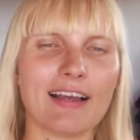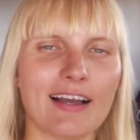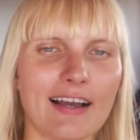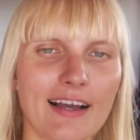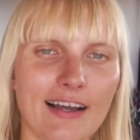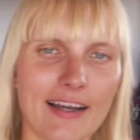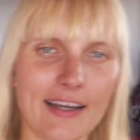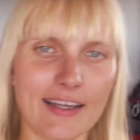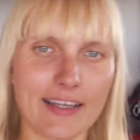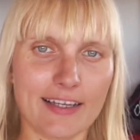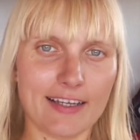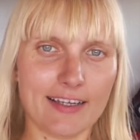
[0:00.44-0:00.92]

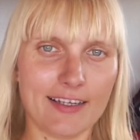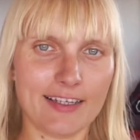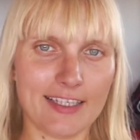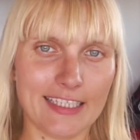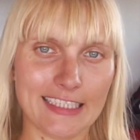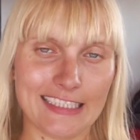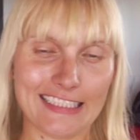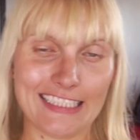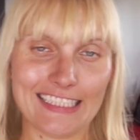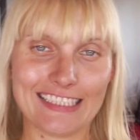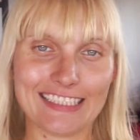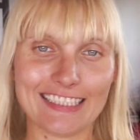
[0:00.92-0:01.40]
Hi
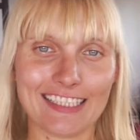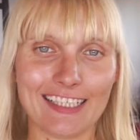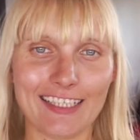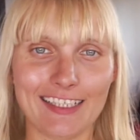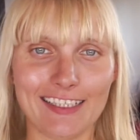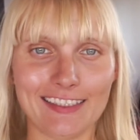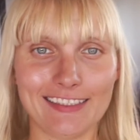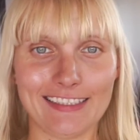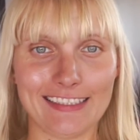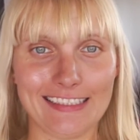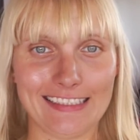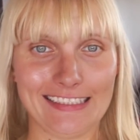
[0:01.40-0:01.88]
guys, it's
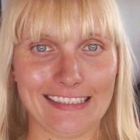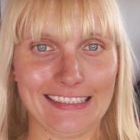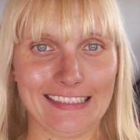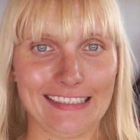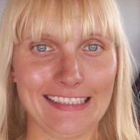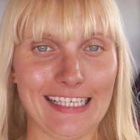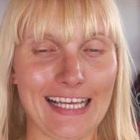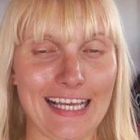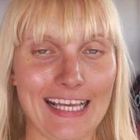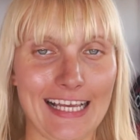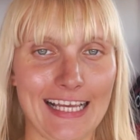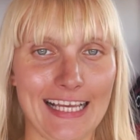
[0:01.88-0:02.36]

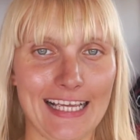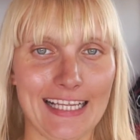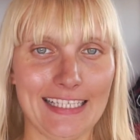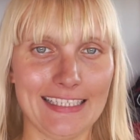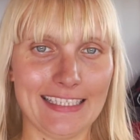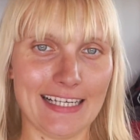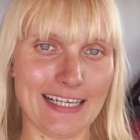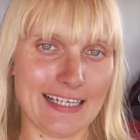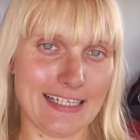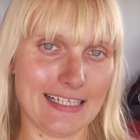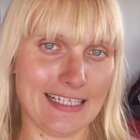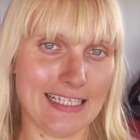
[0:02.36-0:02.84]
Hannah
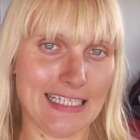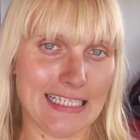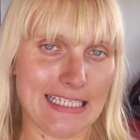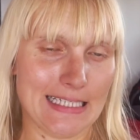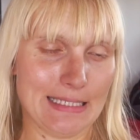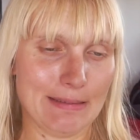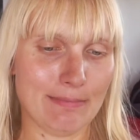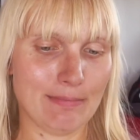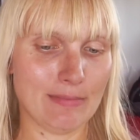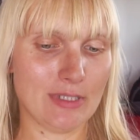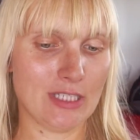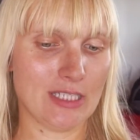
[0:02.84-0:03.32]
and
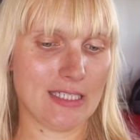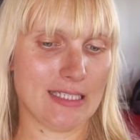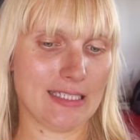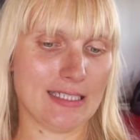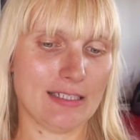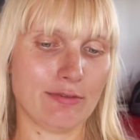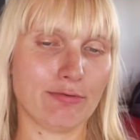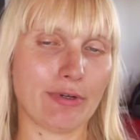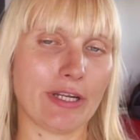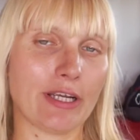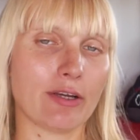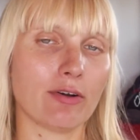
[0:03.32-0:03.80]
I'm
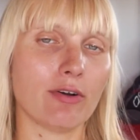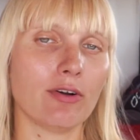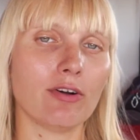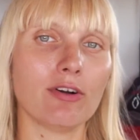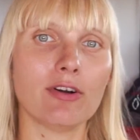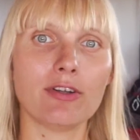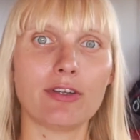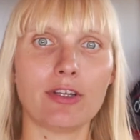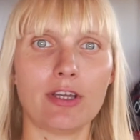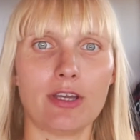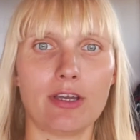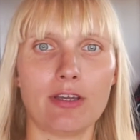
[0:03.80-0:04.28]

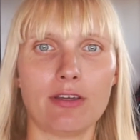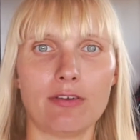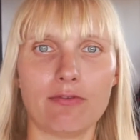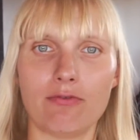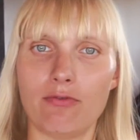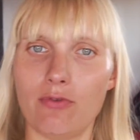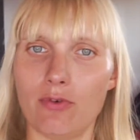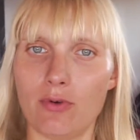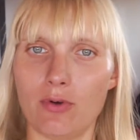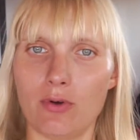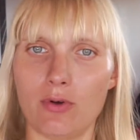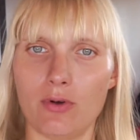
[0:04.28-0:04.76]
recording
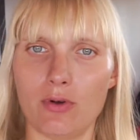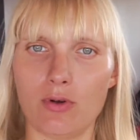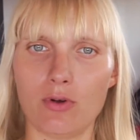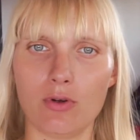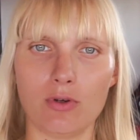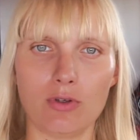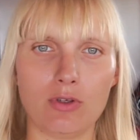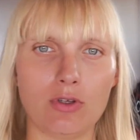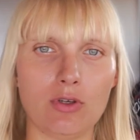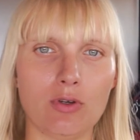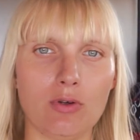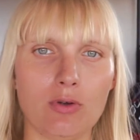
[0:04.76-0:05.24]

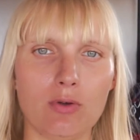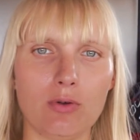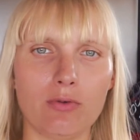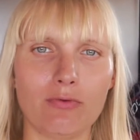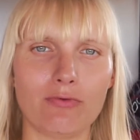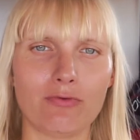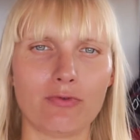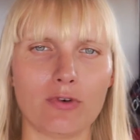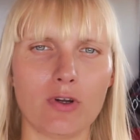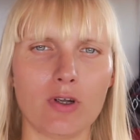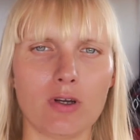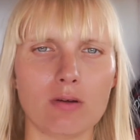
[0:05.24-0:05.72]
for you
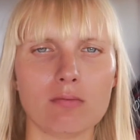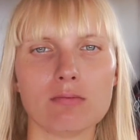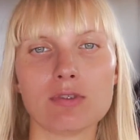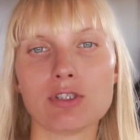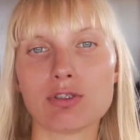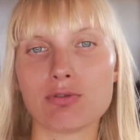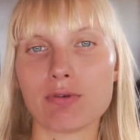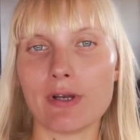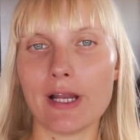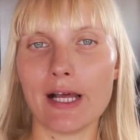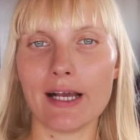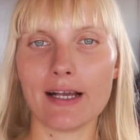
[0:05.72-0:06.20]
from
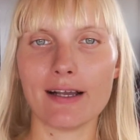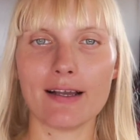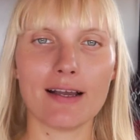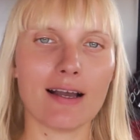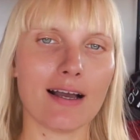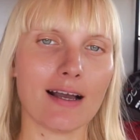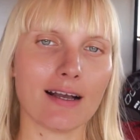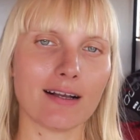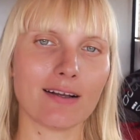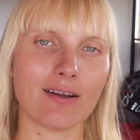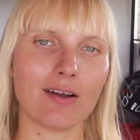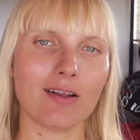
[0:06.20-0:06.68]
Sri
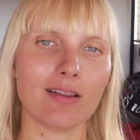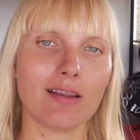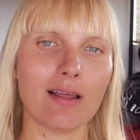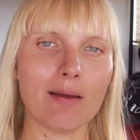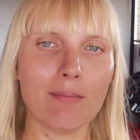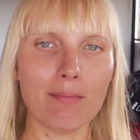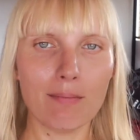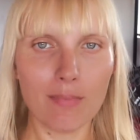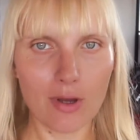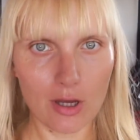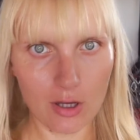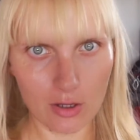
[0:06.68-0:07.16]
Lanka,
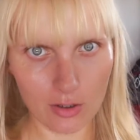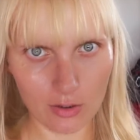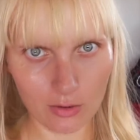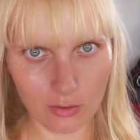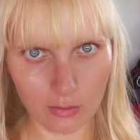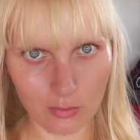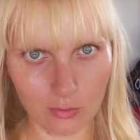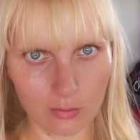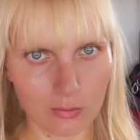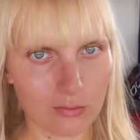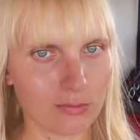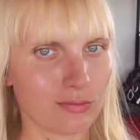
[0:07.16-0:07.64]

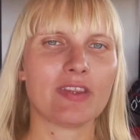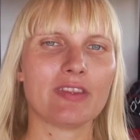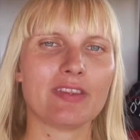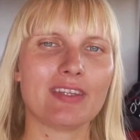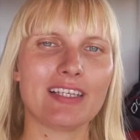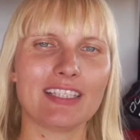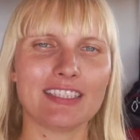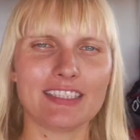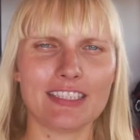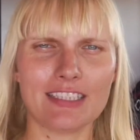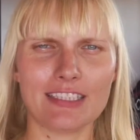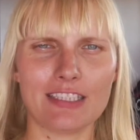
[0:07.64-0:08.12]
Colombo.
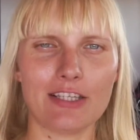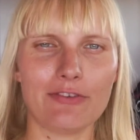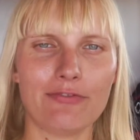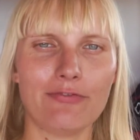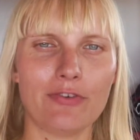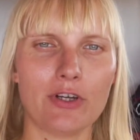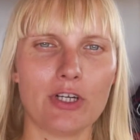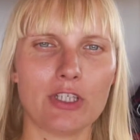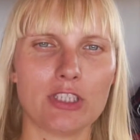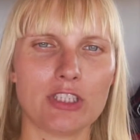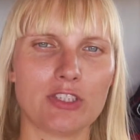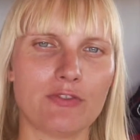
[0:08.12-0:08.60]
This is the
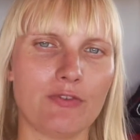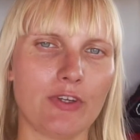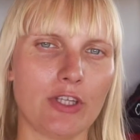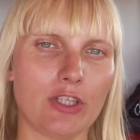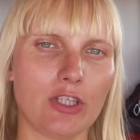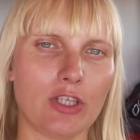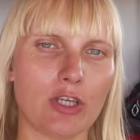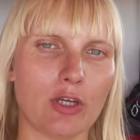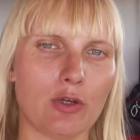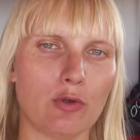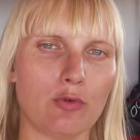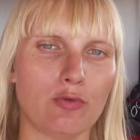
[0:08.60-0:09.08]
first
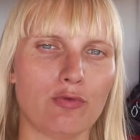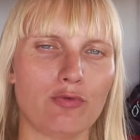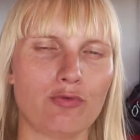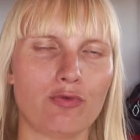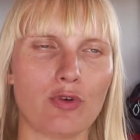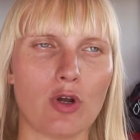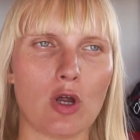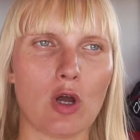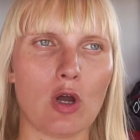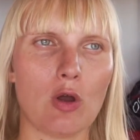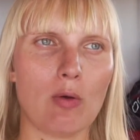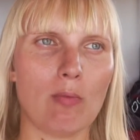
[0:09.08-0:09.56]
video
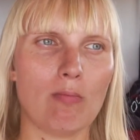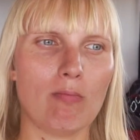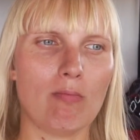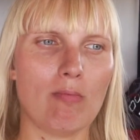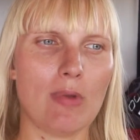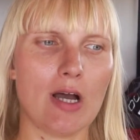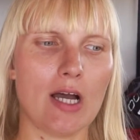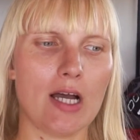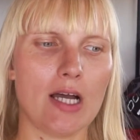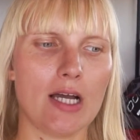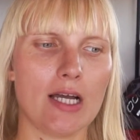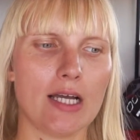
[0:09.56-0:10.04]
from
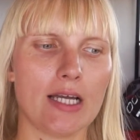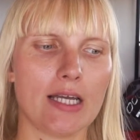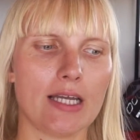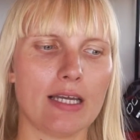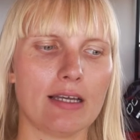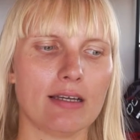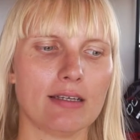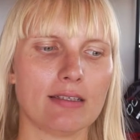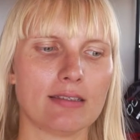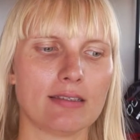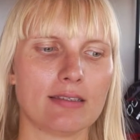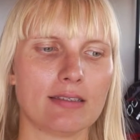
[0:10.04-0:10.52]

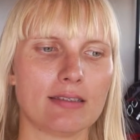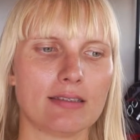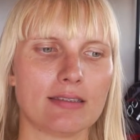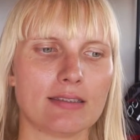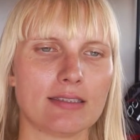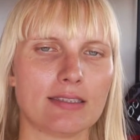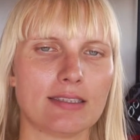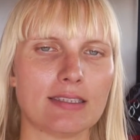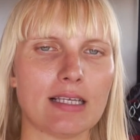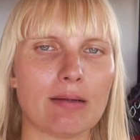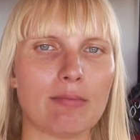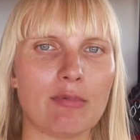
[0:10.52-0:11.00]
my
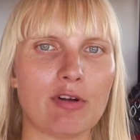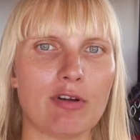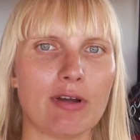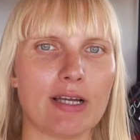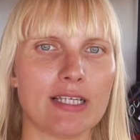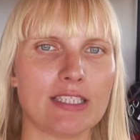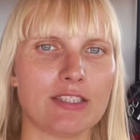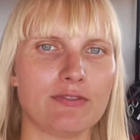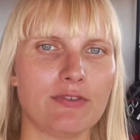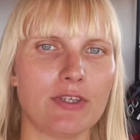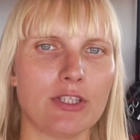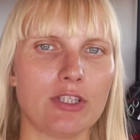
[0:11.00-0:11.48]

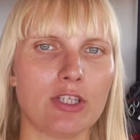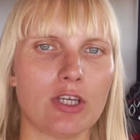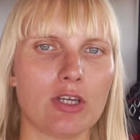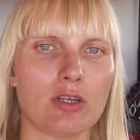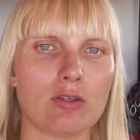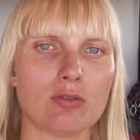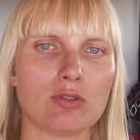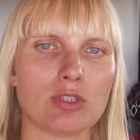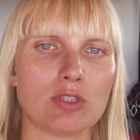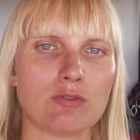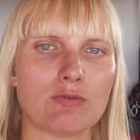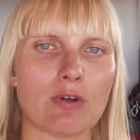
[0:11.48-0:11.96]
summarized
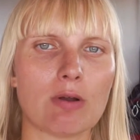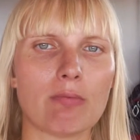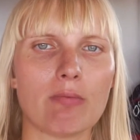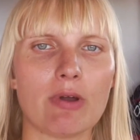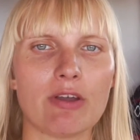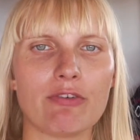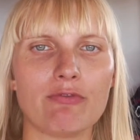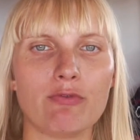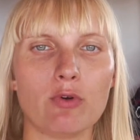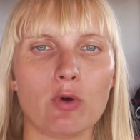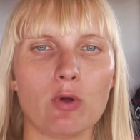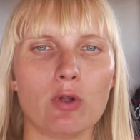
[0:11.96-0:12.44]
videos from
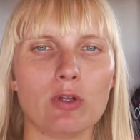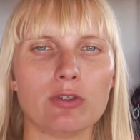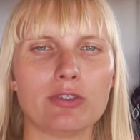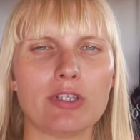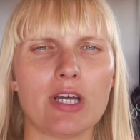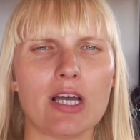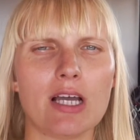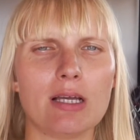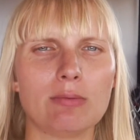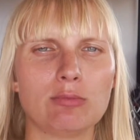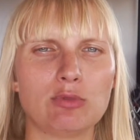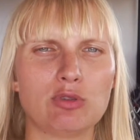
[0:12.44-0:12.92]
my
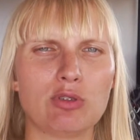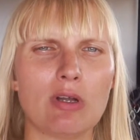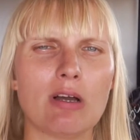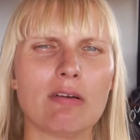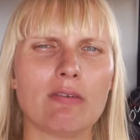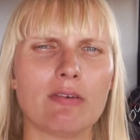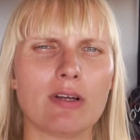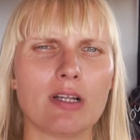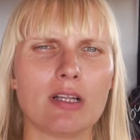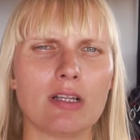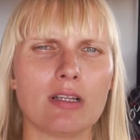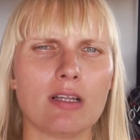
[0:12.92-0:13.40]
full-time
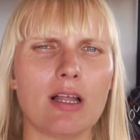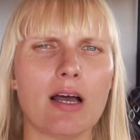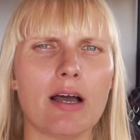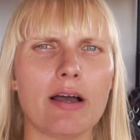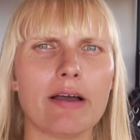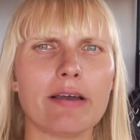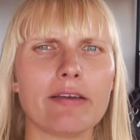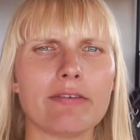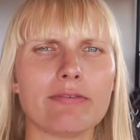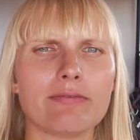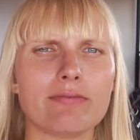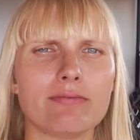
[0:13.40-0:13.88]
travel
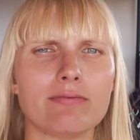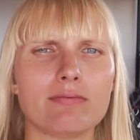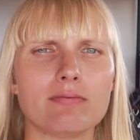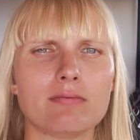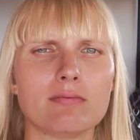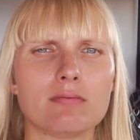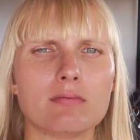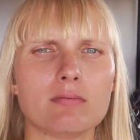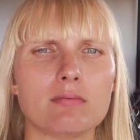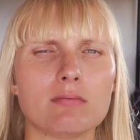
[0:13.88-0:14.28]
life.